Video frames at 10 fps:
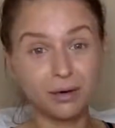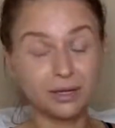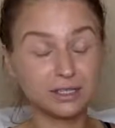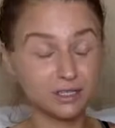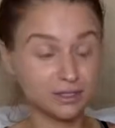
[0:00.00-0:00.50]

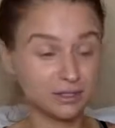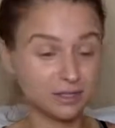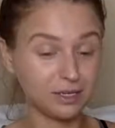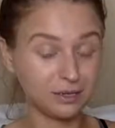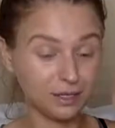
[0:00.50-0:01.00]
or just,
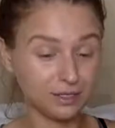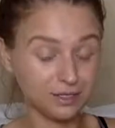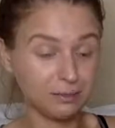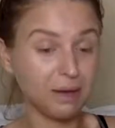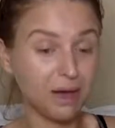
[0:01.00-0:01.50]
like
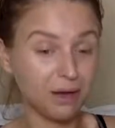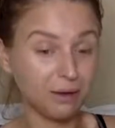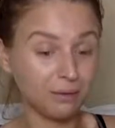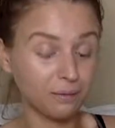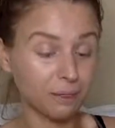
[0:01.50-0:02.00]
somehow,